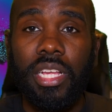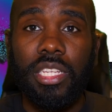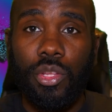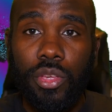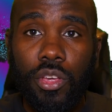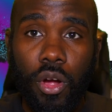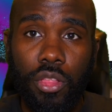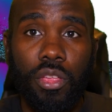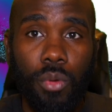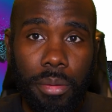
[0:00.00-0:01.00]
So you can go
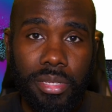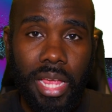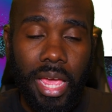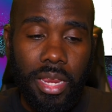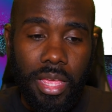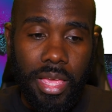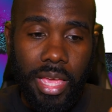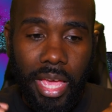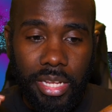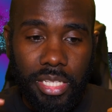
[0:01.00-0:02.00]
on their website
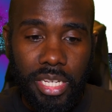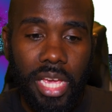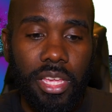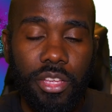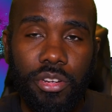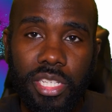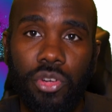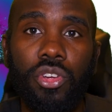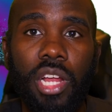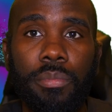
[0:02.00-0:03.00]
and check your
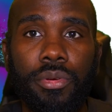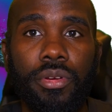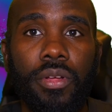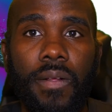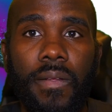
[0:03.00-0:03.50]
serial number.